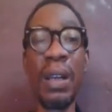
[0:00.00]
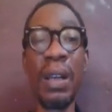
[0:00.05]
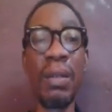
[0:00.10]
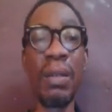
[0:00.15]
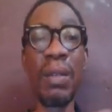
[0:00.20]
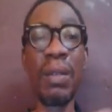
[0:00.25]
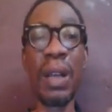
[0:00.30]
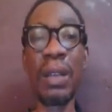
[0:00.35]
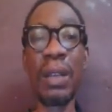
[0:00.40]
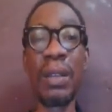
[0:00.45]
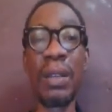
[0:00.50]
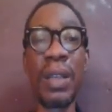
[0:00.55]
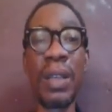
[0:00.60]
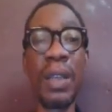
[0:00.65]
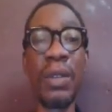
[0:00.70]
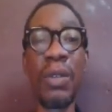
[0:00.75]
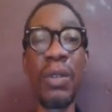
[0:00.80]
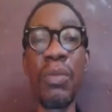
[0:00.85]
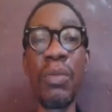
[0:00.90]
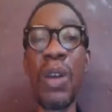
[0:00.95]
10 or more
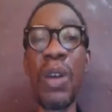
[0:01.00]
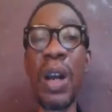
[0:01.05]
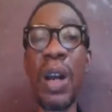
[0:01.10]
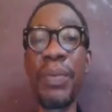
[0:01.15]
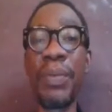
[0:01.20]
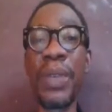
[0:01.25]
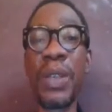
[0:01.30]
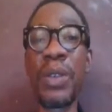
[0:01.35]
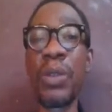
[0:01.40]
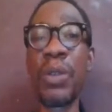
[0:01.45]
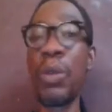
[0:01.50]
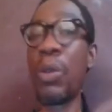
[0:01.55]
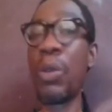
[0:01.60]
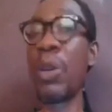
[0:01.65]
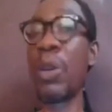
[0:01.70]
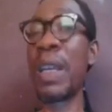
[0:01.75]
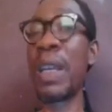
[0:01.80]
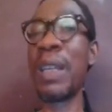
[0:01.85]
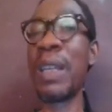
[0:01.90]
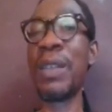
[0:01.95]
attempts to log in
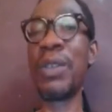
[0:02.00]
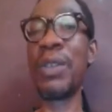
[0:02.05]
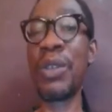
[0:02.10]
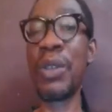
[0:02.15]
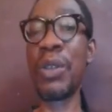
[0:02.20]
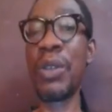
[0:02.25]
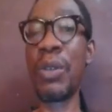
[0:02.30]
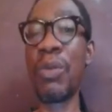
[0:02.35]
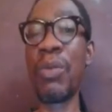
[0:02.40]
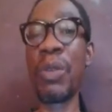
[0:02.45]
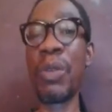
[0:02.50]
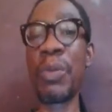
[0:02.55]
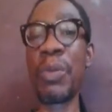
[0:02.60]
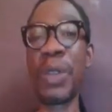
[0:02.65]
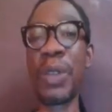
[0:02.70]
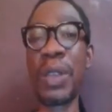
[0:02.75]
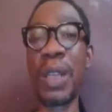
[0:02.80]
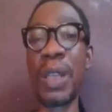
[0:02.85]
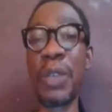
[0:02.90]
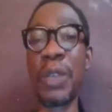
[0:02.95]
into your WordPress
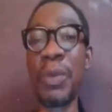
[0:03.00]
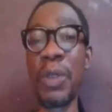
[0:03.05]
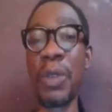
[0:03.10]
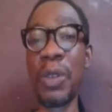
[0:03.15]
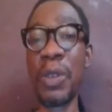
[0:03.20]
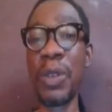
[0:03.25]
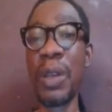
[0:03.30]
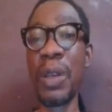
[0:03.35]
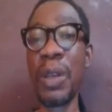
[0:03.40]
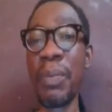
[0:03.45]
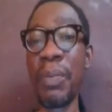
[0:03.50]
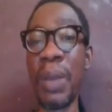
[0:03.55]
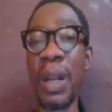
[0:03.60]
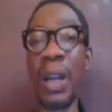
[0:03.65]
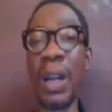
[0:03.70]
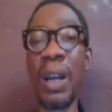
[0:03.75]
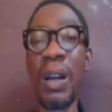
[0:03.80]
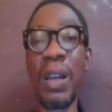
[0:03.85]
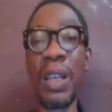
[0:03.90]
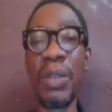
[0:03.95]
dashboard per hour.
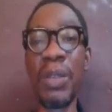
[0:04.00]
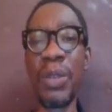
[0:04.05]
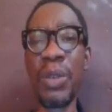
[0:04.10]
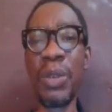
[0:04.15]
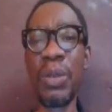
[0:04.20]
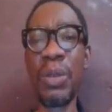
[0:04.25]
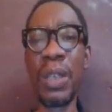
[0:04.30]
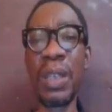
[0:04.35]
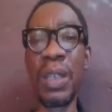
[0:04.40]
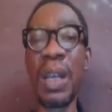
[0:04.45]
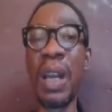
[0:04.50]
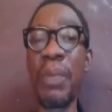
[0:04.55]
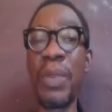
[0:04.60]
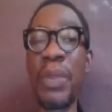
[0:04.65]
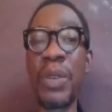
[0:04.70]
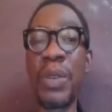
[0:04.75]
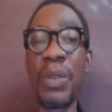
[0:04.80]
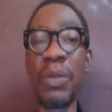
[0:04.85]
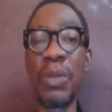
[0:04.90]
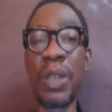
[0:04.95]
If so, this IP is
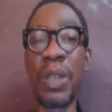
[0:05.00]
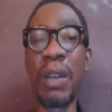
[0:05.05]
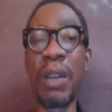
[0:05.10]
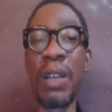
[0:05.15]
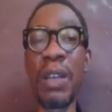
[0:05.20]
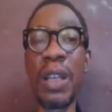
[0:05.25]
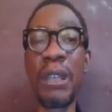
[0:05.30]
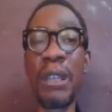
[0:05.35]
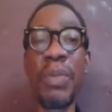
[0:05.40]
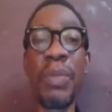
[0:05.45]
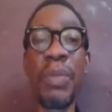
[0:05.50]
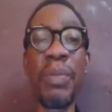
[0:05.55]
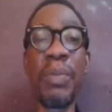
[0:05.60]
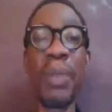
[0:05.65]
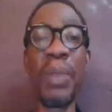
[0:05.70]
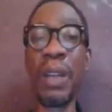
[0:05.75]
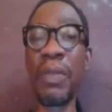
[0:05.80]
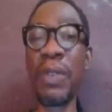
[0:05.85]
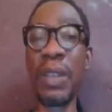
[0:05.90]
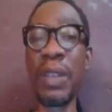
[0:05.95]
actually be banned for the
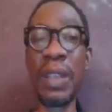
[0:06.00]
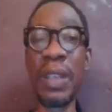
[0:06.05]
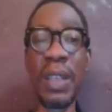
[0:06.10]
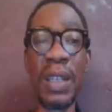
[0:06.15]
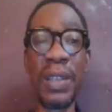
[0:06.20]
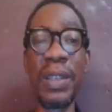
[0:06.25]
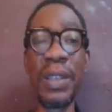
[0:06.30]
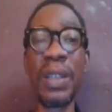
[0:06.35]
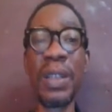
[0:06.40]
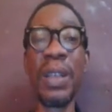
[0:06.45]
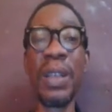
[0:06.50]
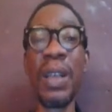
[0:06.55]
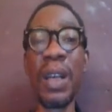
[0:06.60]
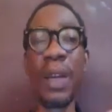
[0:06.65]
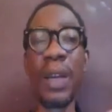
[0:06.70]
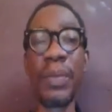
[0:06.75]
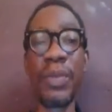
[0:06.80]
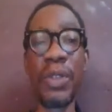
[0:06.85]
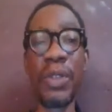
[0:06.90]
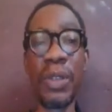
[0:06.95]
next
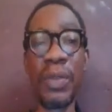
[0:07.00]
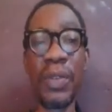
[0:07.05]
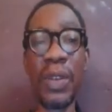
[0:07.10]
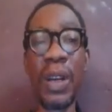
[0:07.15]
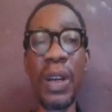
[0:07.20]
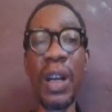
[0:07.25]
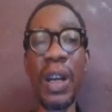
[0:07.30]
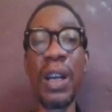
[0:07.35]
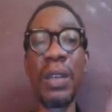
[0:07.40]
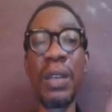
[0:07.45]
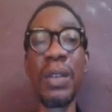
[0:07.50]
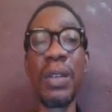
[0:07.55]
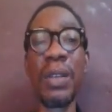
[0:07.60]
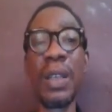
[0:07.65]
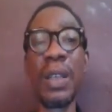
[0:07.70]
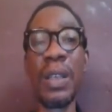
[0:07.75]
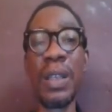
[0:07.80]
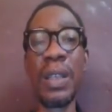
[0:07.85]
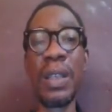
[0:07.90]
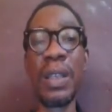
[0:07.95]
24 hours. It
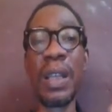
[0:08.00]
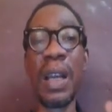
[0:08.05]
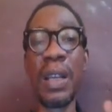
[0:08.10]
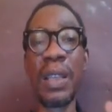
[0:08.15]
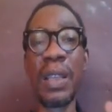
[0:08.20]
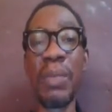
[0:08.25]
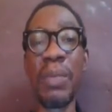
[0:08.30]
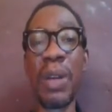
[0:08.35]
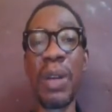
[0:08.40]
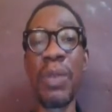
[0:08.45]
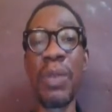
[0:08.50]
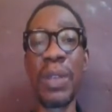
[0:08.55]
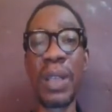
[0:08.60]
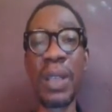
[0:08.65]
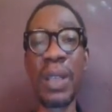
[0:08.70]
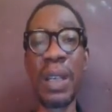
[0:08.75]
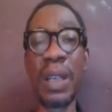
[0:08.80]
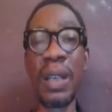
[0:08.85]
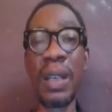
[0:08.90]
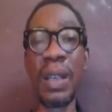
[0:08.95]
has a malware scanner
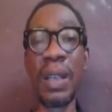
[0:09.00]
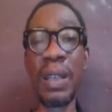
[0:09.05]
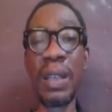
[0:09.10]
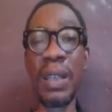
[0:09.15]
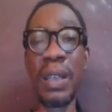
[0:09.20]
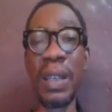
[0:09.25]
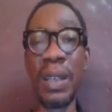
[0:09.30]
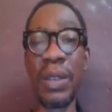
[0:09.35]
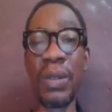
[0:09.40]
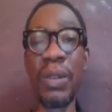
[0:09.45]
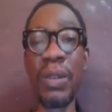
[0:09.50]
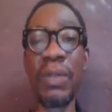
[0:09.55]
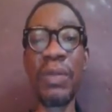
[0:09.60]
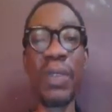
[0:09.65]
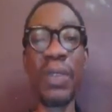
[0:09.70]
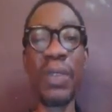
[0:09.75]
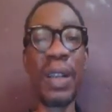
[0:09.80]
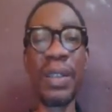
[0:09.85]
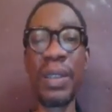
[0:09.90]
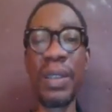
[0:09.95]
that checks core files,
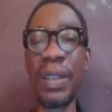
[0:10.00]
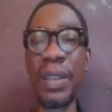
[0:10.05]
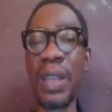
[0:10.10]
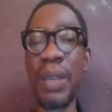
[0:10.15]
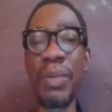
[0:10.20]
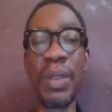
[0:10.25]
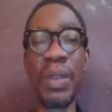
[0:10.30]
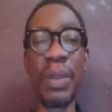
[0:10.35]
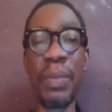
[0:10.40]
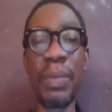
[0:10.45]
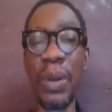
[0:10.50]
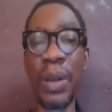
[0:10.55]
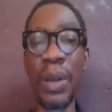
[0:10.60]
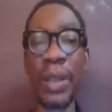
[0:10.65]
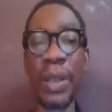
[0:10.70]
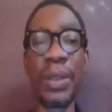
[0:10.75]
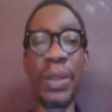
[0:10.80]
themes, and plugins.